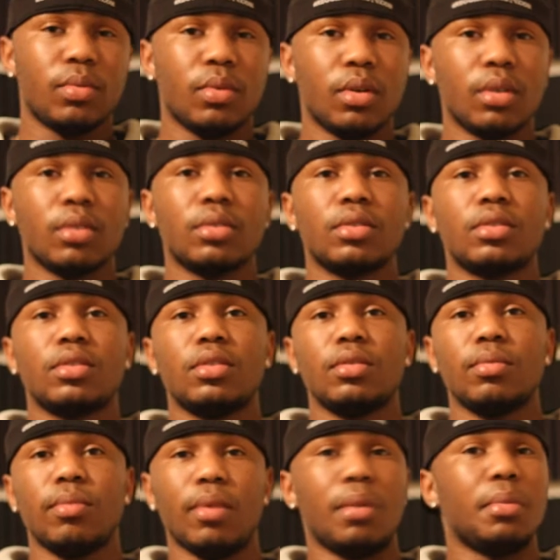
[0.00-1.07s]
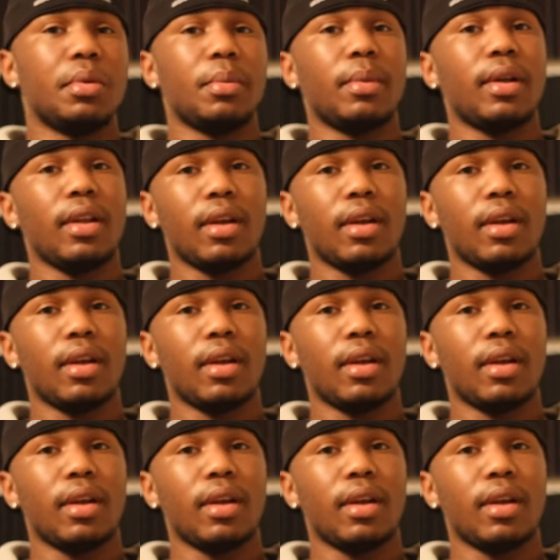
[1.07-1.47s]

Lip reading: worst moment of my